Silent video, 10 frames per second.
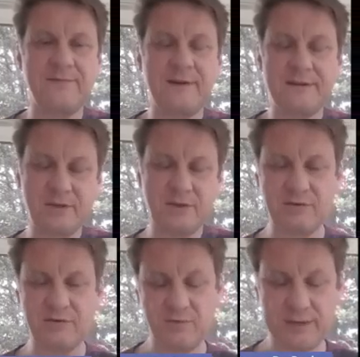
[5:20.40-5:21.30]
advances a
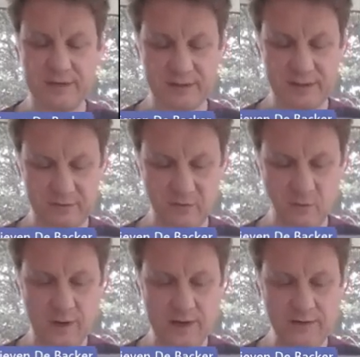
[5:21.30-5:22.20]
lot quicker. So
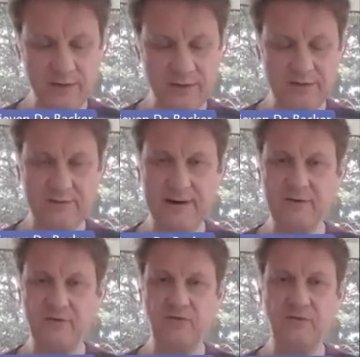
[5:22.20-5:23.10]
when you're
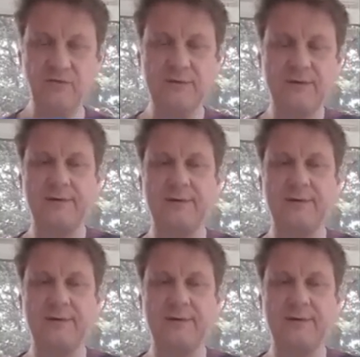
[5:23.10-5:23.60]
trying to